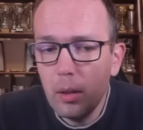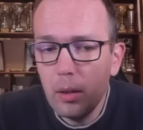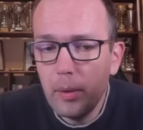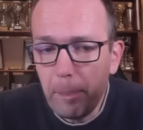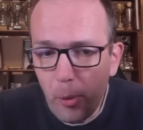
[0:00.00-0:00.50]

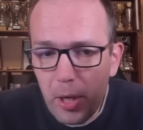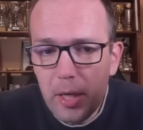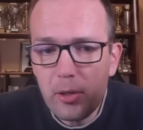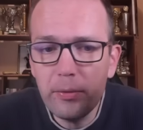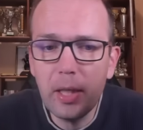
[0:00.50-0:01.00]
the point
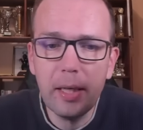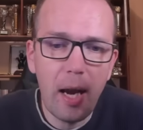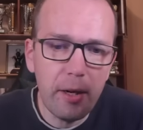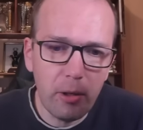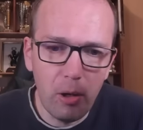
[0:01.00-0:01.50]
is of the
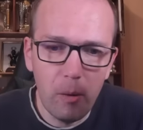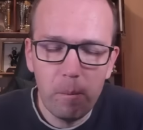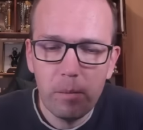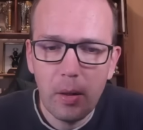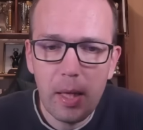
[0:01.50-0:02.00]
Caro
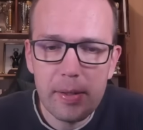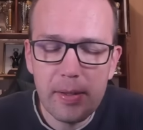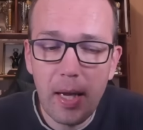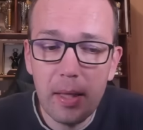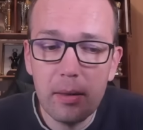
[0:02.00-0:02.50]
is
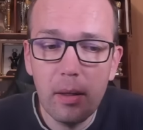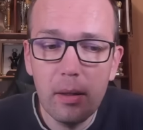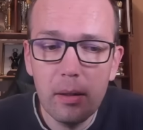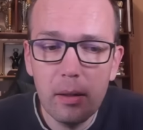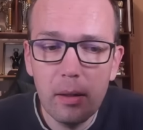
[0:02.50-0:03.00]
that
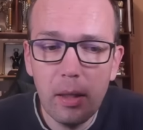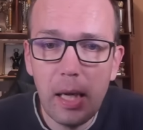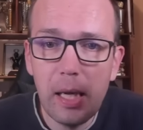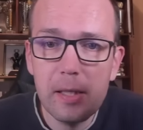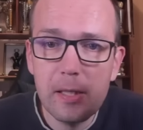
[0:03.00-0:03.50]

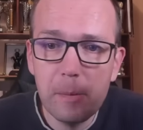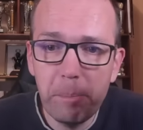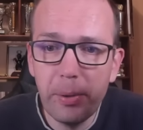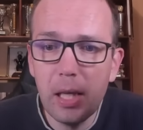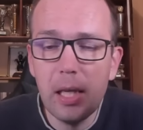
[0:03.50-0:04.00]
it's
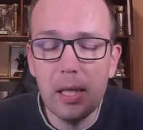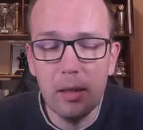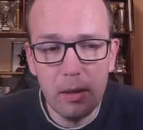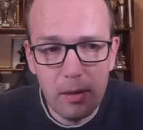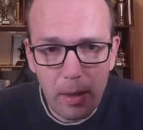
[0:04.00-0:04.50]
pretty
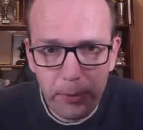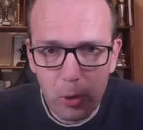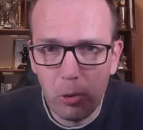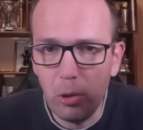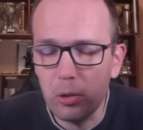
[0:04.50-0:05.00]

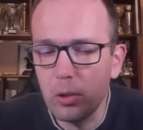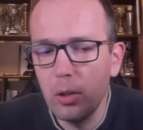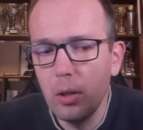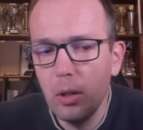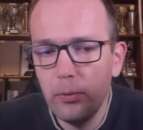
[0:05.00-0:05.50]
difficult
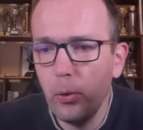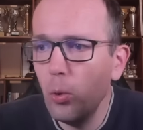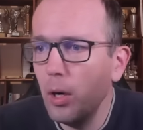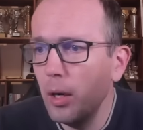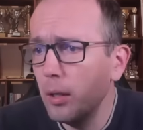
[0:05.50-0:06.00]

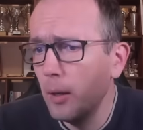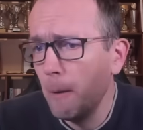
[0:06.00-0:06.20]
for